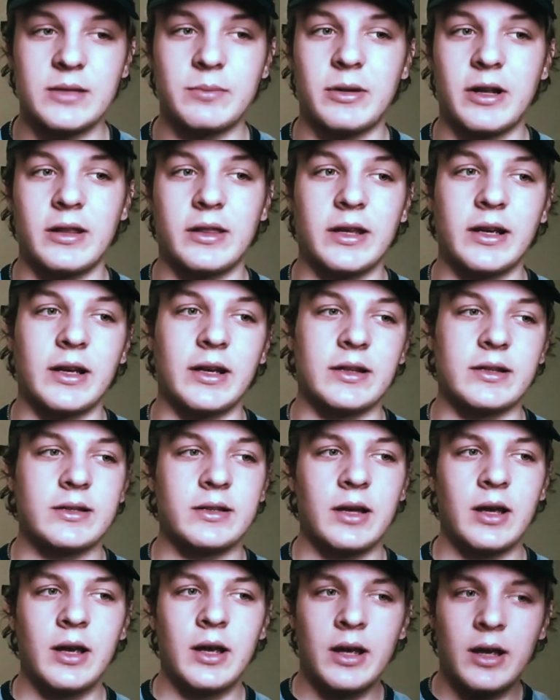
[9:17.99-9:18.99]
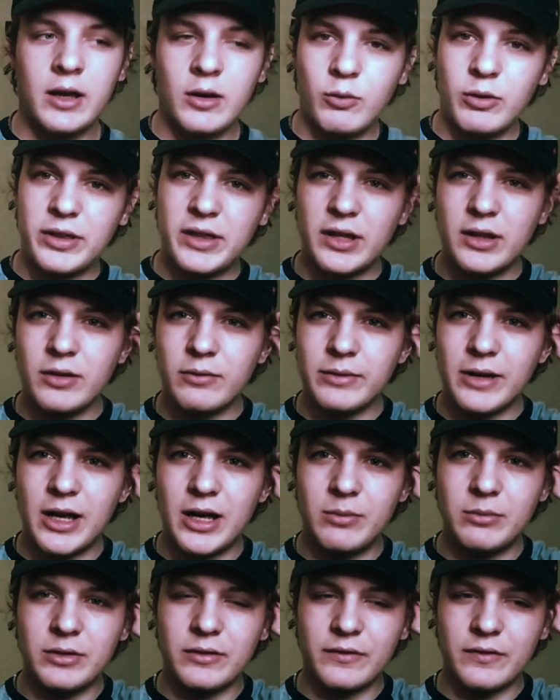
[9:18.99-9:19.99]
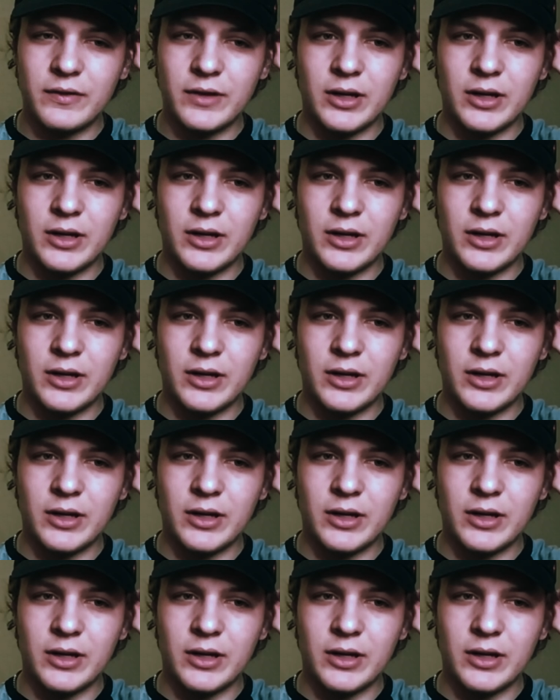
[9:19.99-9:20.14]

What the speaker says: but I think it's within the realm of